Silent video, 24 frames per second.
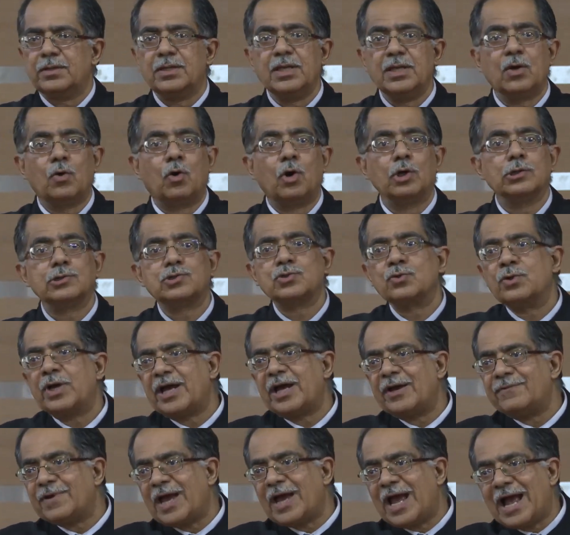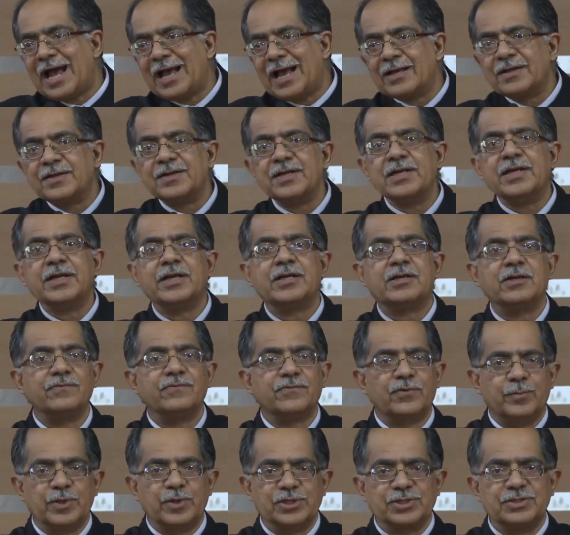they also have aggregate
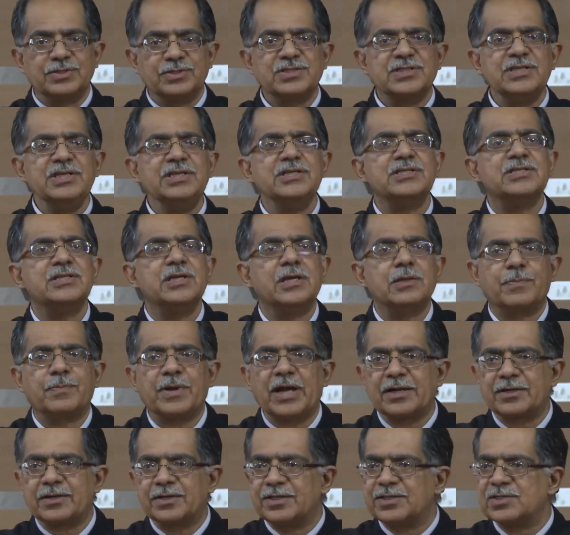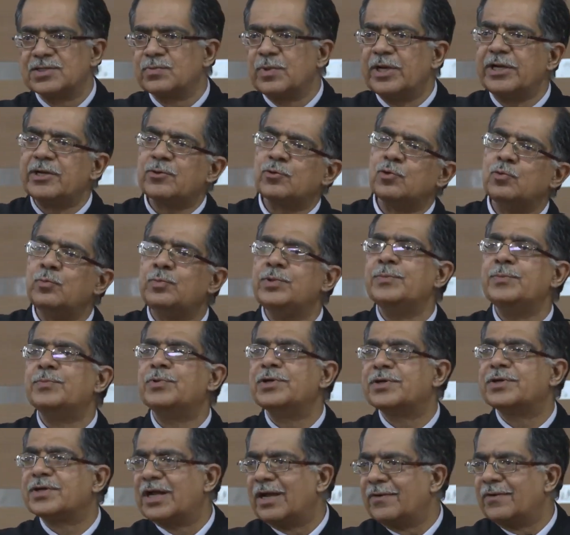information, seasonal patterns. Where do
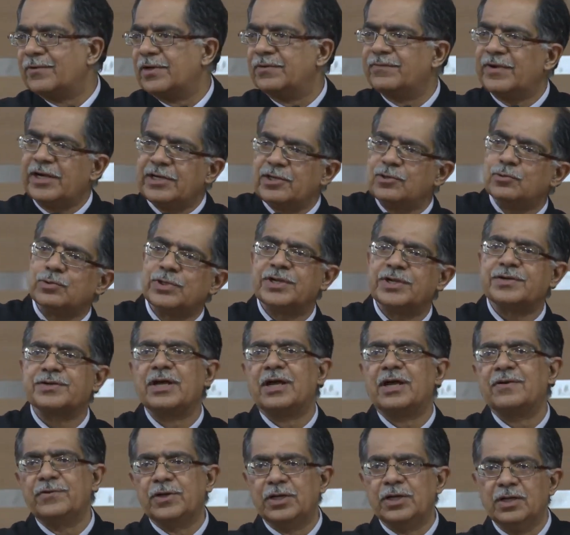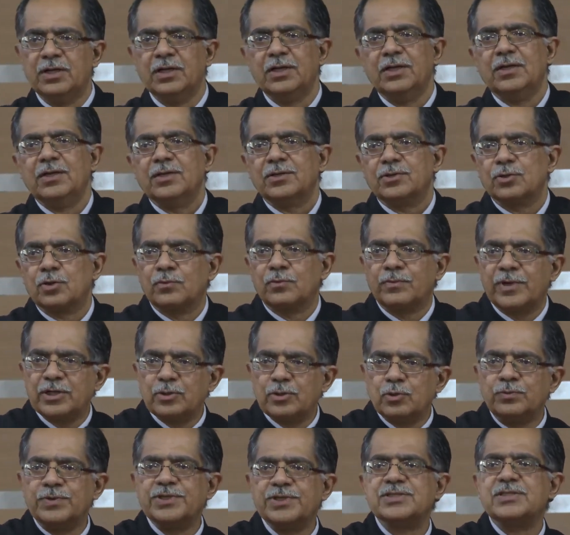people travel? When do they travel? When
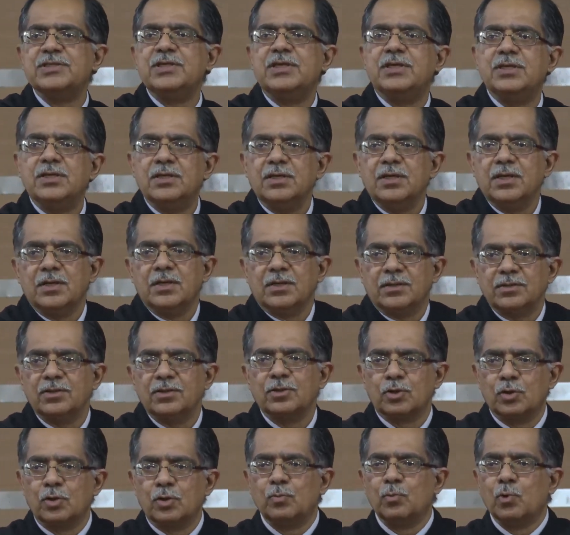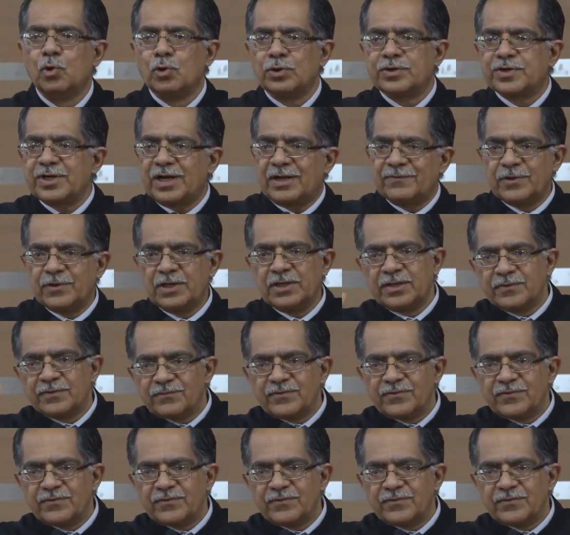do we see, more travel